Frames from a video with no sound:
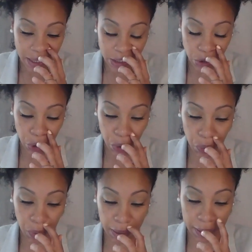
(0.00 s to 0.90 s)

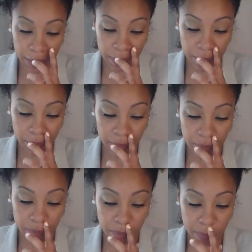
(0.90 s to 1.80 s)
So,
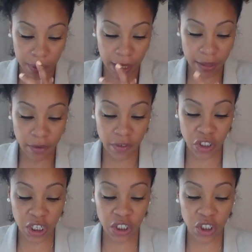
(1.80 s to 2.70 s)
yeah, the
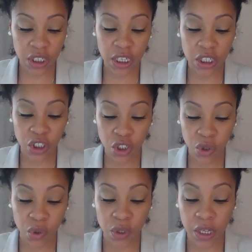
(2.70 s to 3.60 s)
rejection
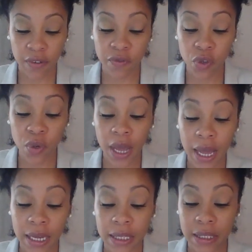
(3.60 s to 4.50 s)
issues of you
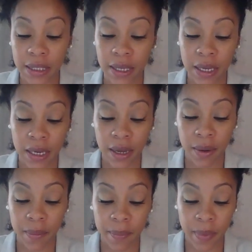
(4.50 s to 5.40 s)
guys in,
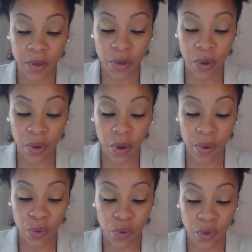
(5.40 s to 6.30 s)
you know,
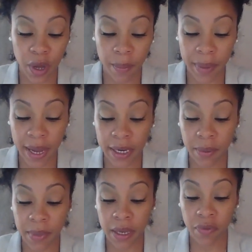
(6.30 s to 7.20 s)
going through the
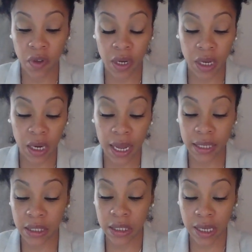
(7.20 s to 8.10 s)
abandonment, the
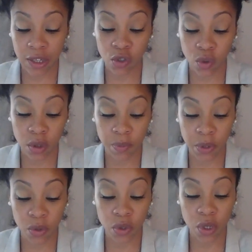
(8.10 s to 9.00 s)
neglect, the sexual
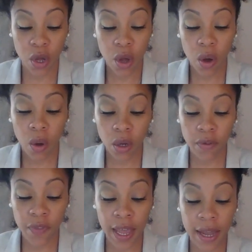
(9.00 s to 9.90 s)
abuse, all
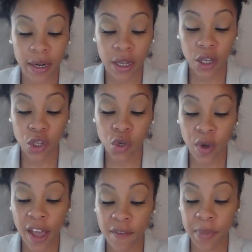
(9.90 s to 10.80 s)
of that, you
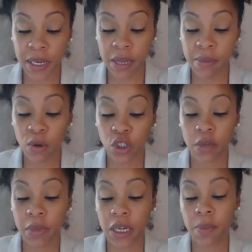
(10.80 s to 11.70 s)
have been
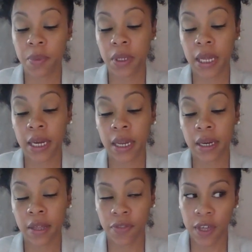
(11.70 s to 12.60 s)
emotionally
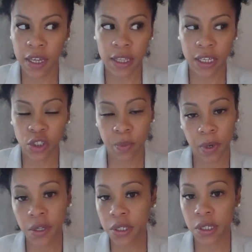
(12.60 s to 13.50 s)
manipulated and thinking that your
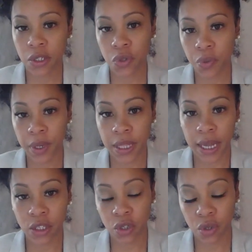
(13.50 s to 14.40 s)
person is doing
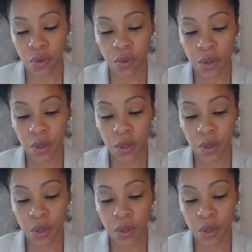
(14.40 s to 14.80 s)
that to you,